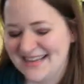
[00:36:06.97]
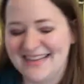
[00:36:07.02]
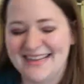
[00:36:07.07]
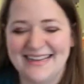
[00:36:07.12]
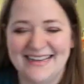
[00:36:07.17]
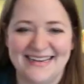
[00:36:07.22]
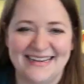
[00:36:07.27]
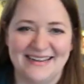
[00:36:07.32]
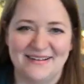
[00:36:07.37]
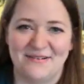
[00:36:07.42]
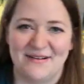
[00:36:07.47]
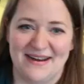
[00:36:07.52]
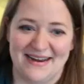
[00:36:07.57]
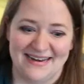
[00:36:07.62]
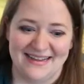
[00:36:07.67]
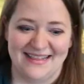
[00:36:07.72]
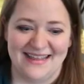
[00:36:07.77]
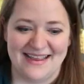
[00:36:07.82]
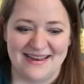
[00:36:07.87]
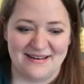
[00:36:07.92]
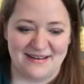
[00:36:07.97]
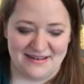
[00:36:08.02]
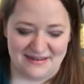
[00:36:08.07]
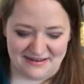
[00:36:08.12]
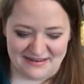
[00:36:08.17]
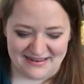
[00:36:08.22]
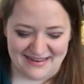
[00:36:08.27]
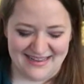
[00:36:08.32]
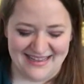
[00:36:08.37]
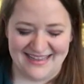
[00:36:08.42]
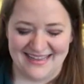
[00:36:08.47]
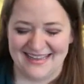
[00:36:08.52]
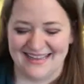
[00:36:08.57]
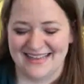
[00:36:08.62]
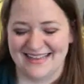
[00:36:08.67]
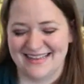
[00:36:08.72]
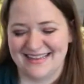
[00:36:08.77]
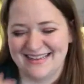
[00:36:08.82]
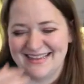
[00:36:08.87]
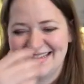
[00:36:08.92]
Anyway, like,
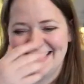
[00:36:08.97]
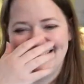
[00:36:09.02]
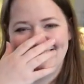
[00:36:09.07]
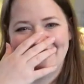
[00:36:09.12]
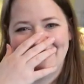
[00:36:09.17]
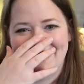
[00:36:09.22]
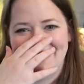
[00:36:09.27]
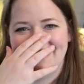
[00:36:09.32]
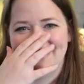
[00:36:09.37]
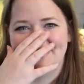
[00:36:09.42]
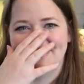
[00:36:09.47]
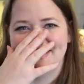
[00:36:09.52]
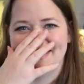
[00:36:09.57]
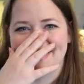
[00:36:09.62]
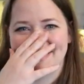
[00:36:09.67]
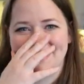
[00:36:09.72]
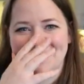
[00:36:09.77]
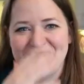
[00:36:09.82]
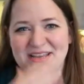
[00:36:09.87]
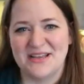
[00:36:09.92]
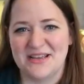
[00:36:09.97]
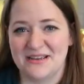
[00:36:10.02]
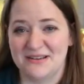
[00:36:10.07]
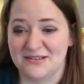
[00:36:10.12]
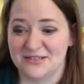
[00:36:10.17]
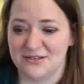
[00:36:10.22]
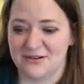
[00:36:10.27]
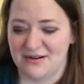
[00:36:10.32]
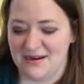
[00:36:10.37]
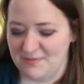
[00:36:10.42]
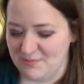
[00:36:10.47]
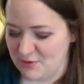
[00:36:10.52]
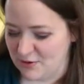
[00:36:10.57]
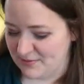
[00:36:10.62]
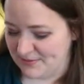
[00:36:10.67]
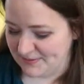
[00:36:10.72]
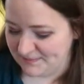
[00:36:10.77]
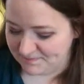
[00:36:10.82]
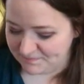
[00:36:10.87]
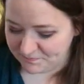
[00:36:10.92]
it was a great
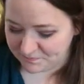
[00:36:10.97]
moment.